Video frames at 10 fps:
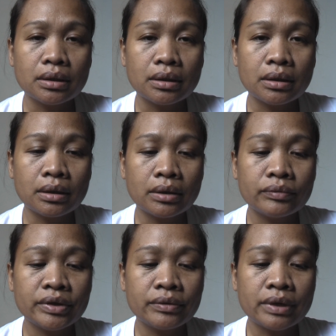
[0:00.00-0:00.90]
uh,
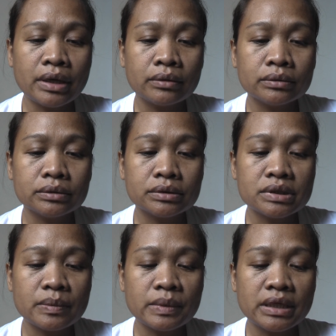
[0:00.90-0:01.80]
reroute,
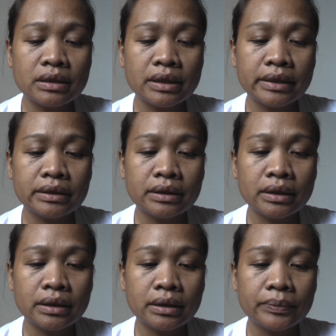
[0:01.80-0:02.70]
something like
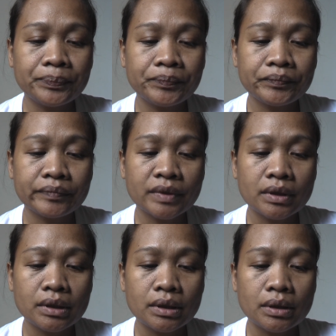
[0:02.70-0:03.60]
uh,
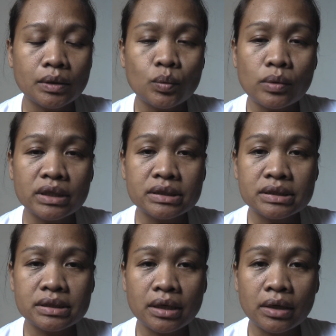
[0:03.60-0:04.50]
one
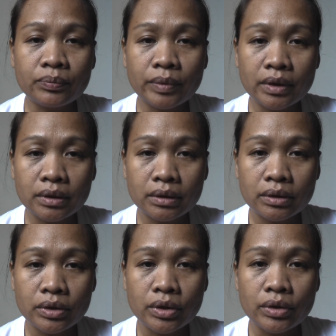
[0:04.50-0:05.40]
stop
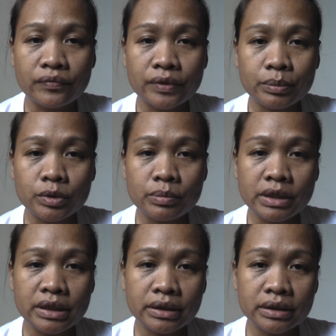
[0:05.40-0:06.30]
from
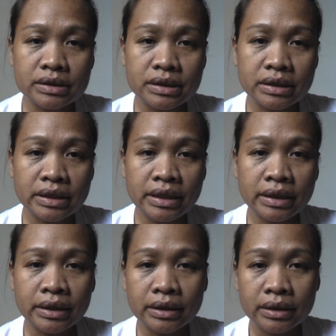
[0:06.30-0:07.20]
Dumaguete
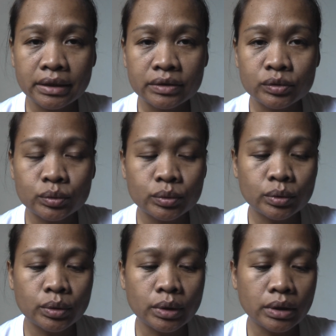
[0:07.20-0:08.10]
City
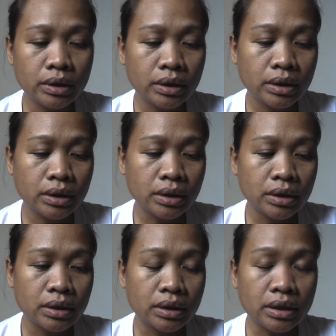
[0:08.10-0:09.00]
to
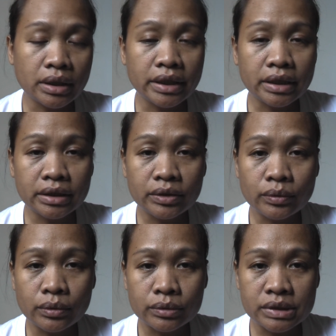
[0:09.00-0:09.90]
Cagayan de
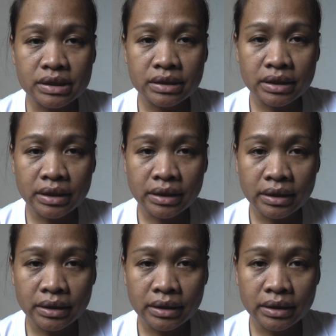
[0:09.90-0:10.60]
Oro City,